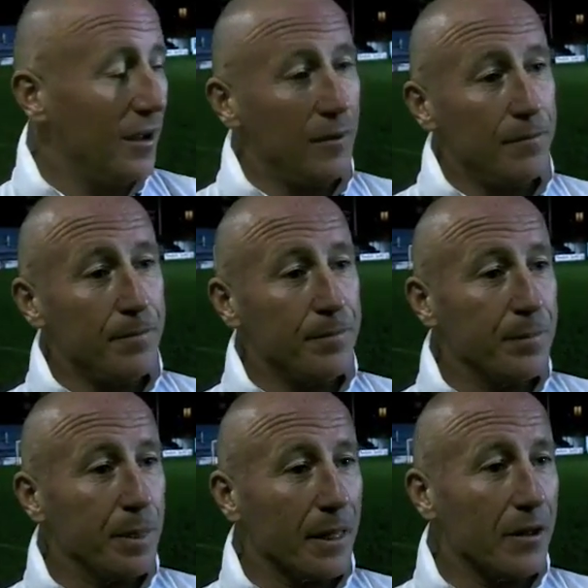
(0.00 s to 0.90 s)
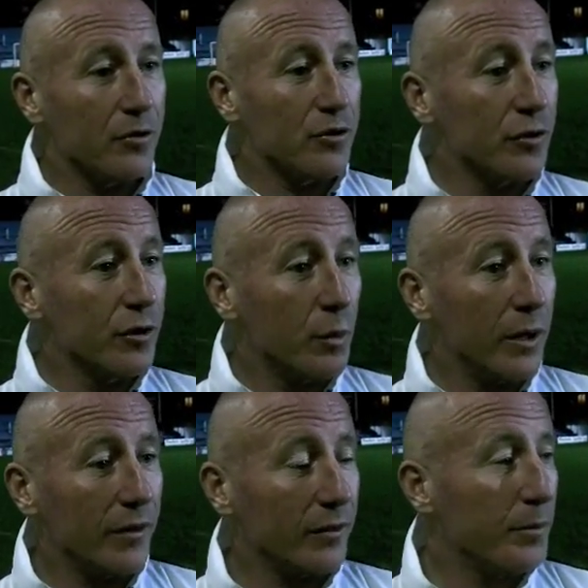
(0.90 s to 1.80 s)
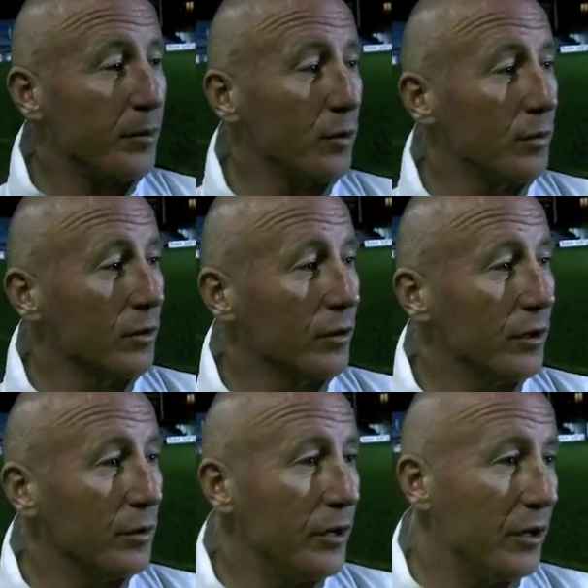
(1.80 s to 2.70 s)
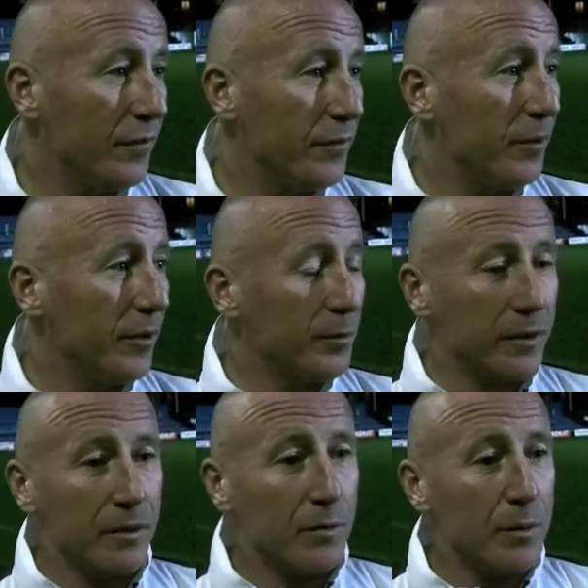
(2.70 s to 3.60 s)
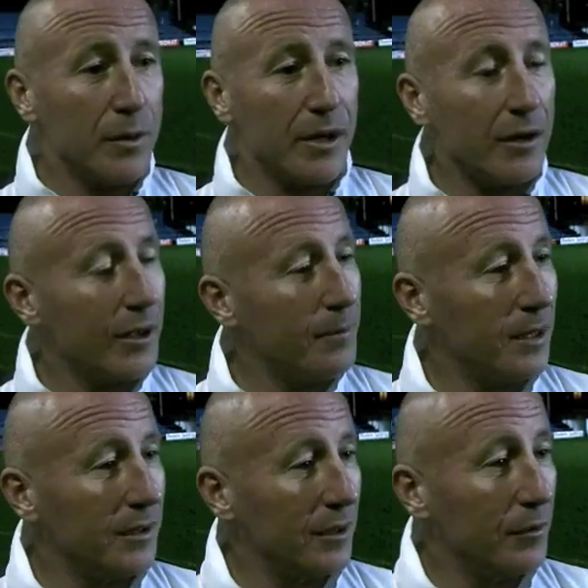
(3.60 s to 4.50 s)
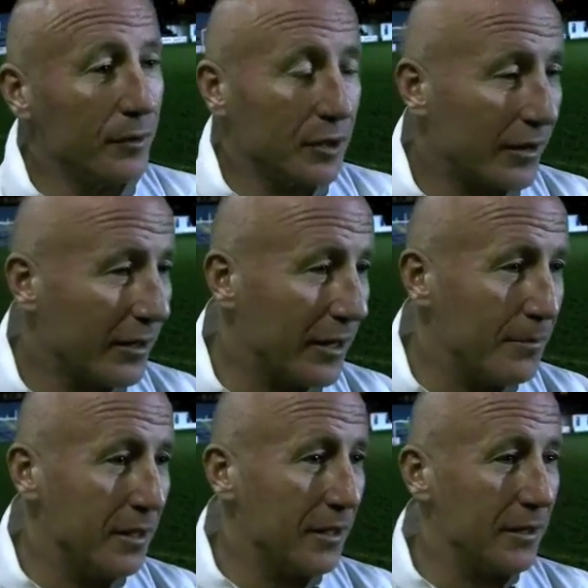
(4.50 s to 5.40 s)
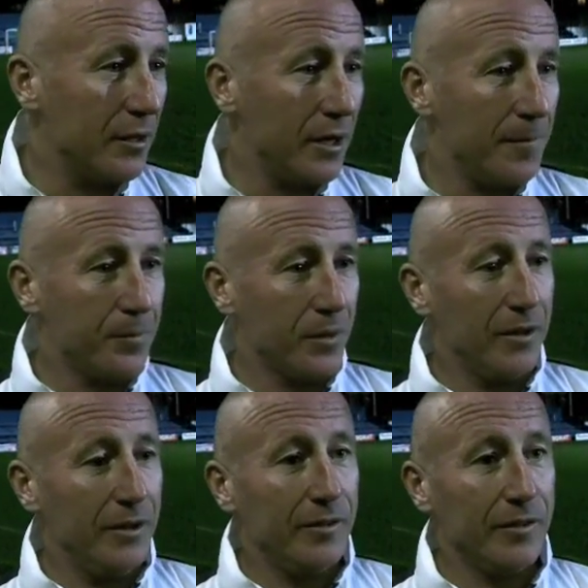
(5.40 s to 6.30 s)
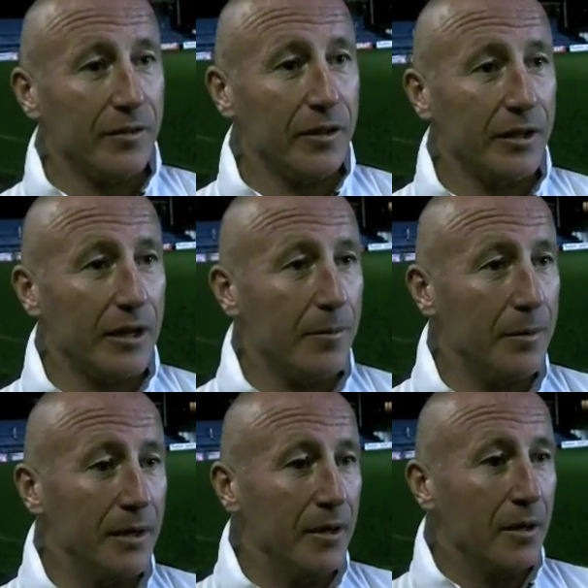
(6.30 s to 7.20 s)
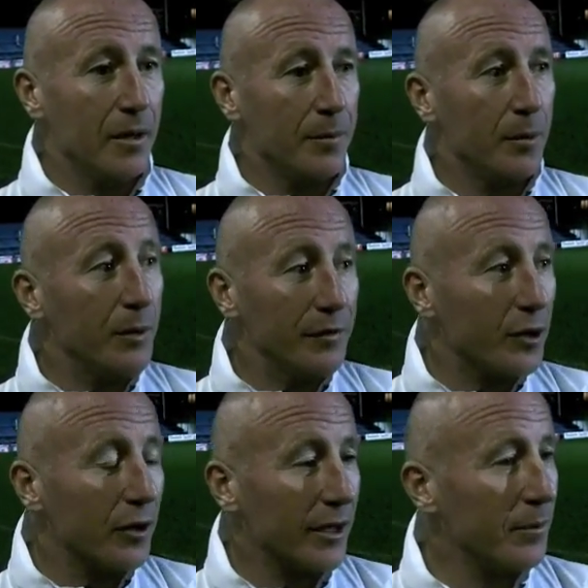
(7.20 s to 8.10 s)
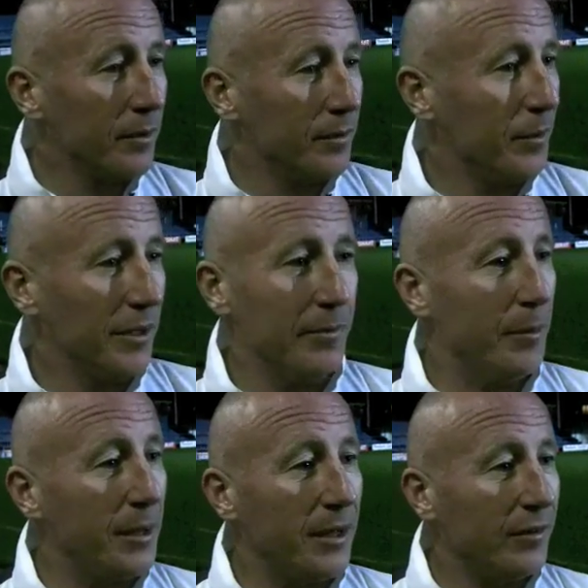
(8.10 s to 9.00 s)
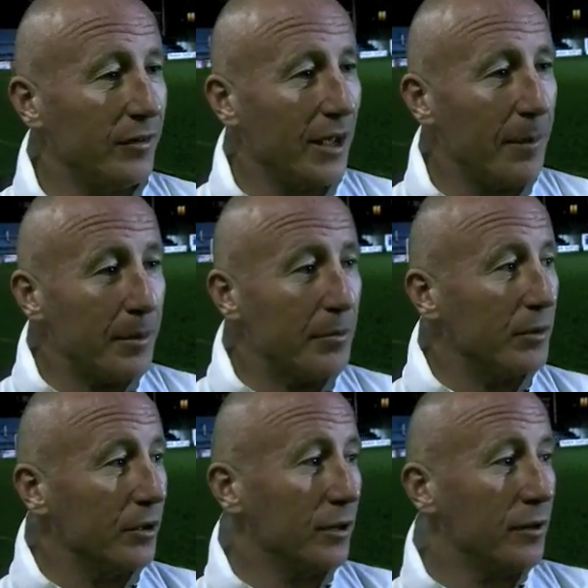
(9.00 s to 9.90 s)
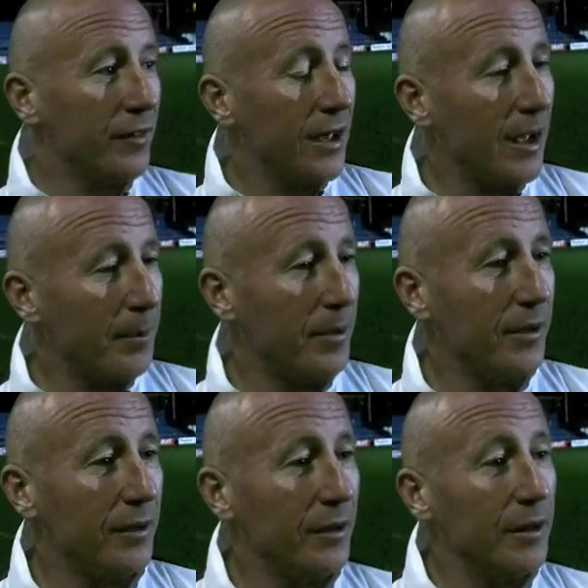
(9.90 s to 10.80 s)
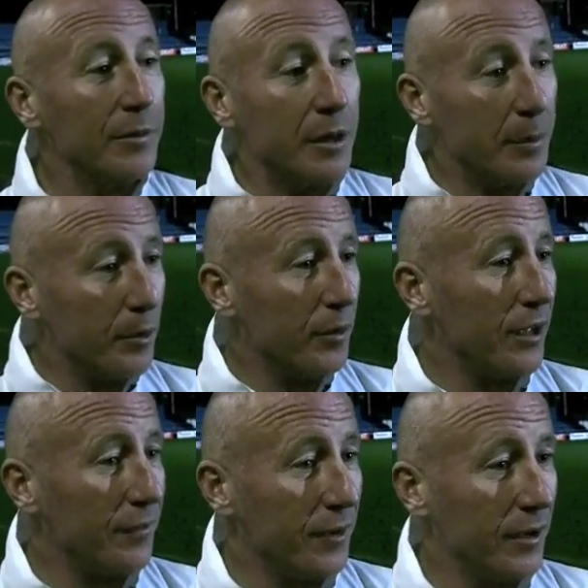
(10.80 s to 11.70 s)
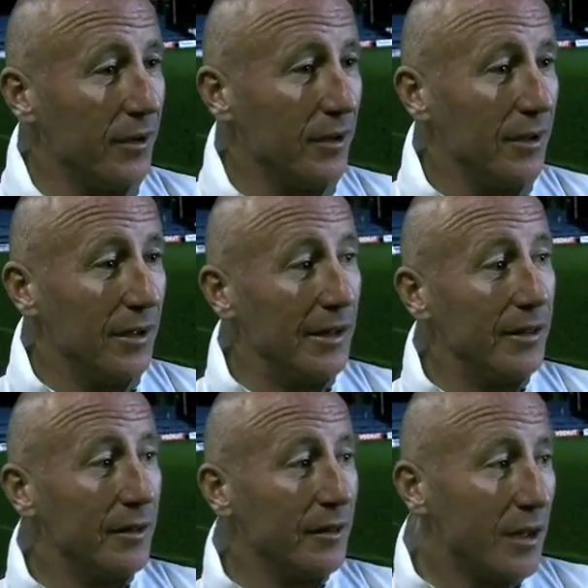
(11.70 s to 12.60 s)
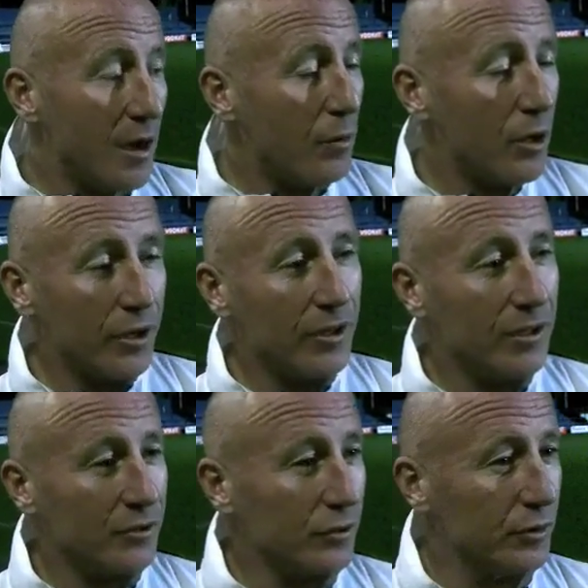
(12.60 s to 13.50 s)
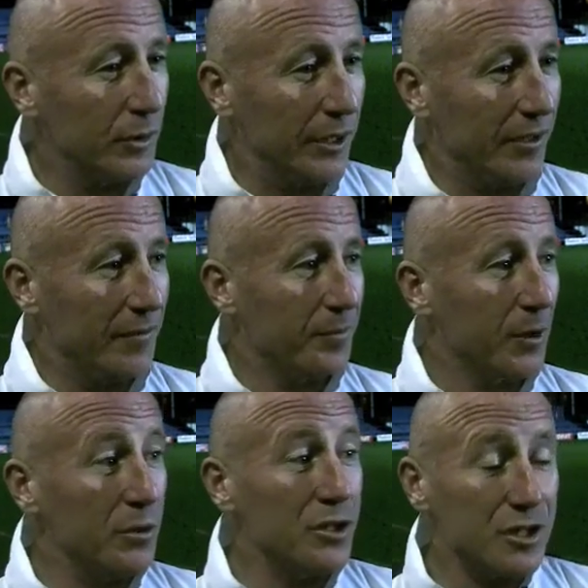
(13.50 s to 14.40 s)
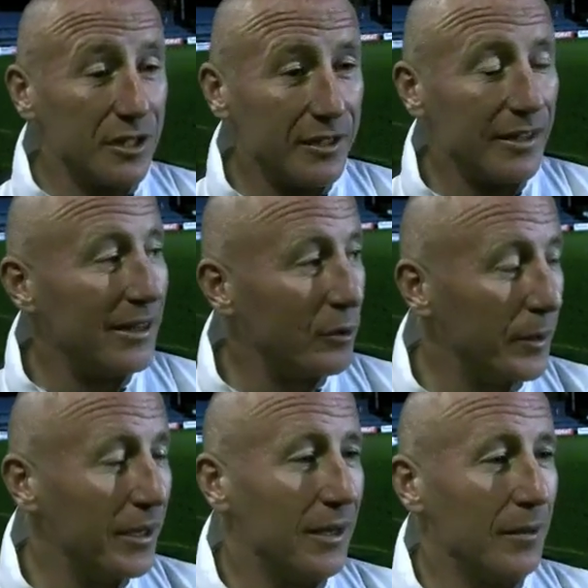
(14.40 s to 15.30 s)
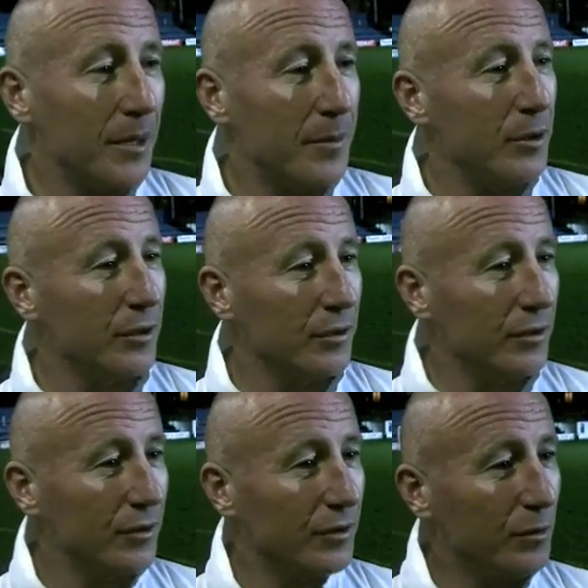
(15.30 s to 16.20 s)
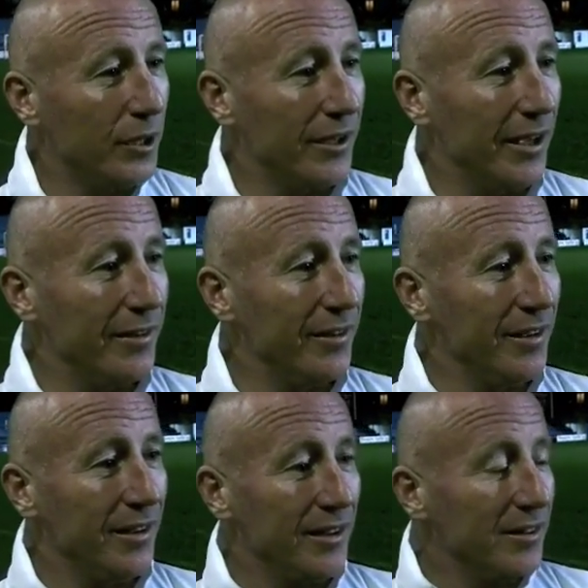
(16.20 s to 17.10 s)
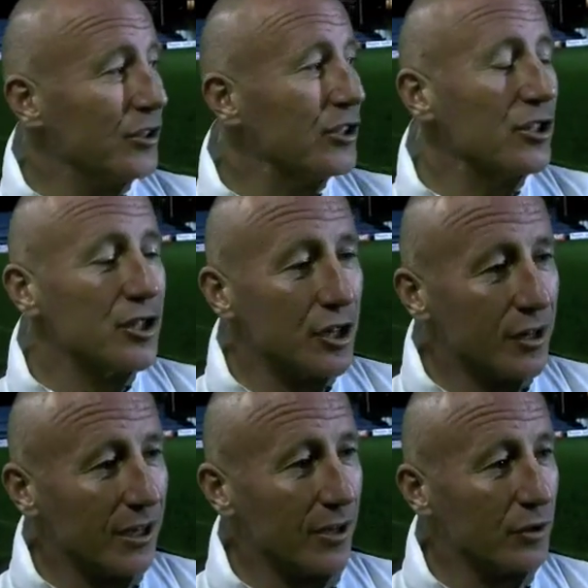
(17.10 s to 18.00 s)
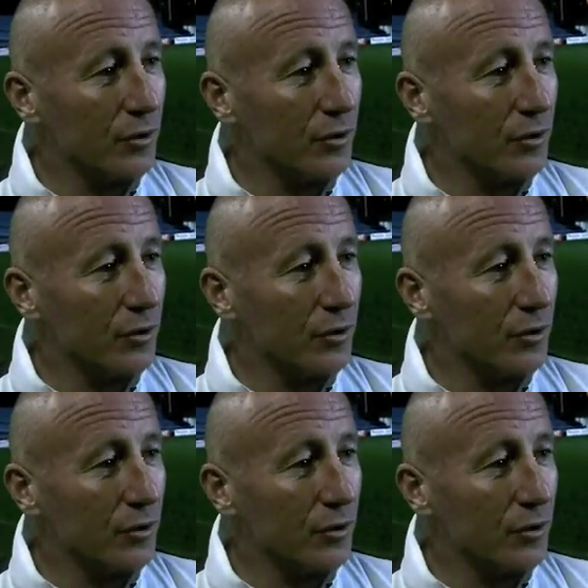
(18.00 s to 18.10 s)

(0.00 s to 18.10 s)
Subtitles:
you know, during the week it's important. You know, we learn from this. But when we go again Monday, we've got another game Monday night in the Essex Senior Cup. But we've got to keep the players happy. You know, if they're happy, then they're putting the effort in, and they are working hard during the week. We just need that little bit of luck maybe on a weekend just to turn that